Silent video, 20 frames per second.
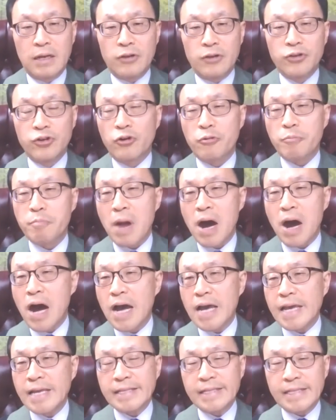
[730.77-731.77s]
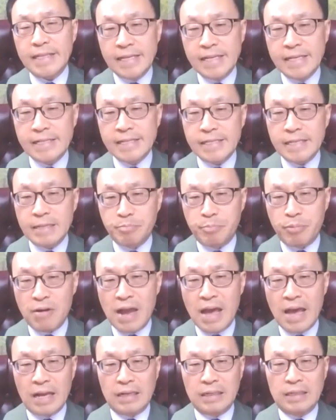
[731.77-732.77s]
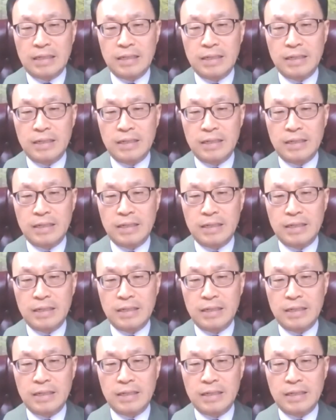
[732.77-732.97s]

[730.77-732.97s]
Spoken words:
your mind is in blank,